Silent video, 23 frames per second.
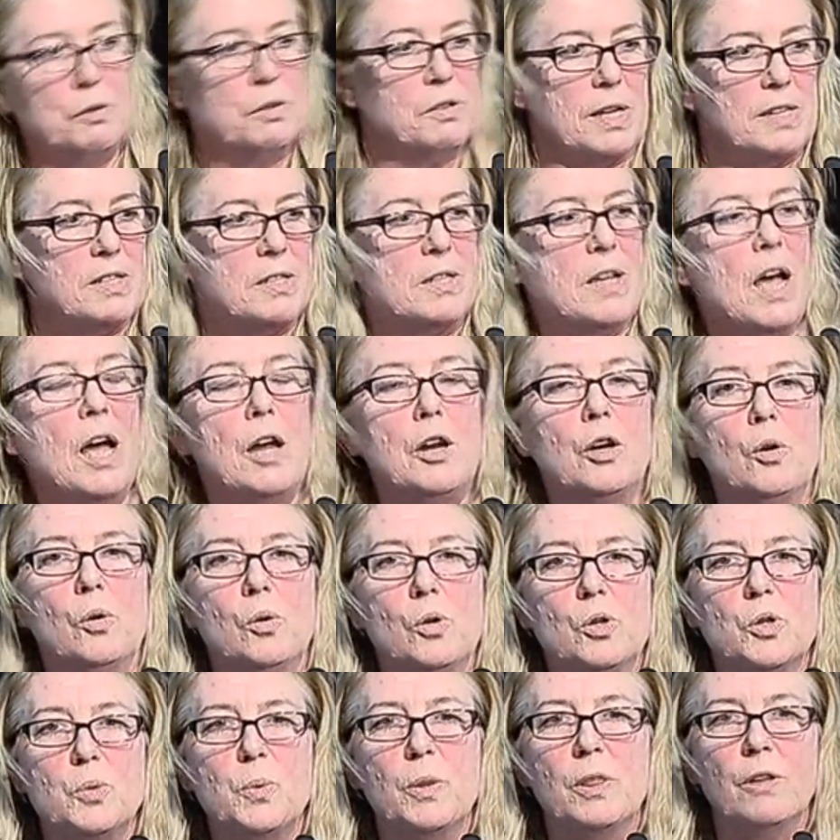they start a
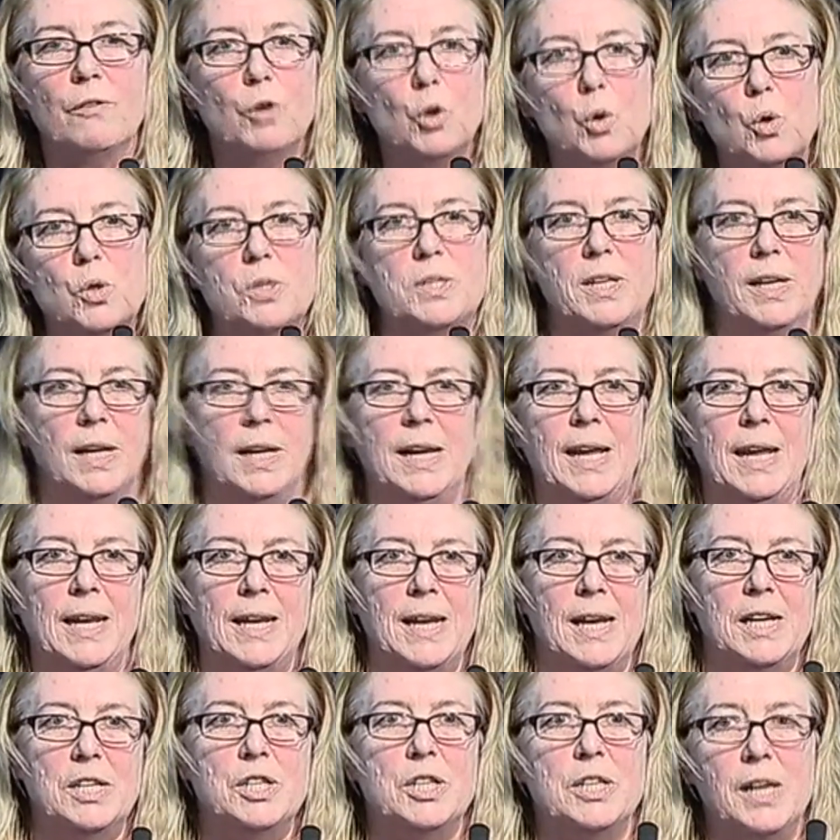course with, of course they're going to get
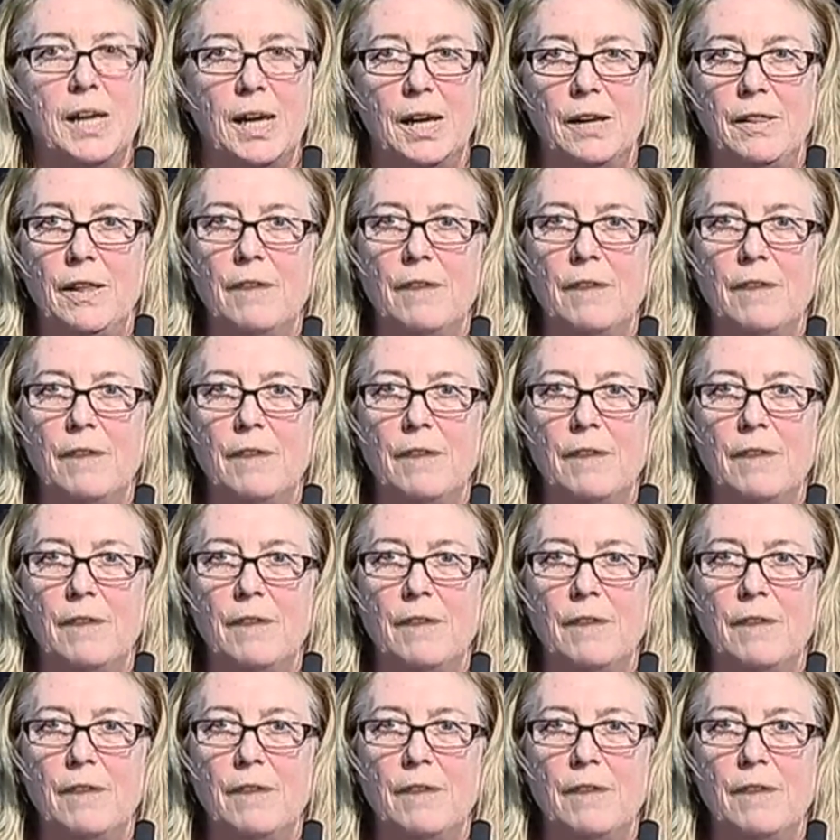an HD,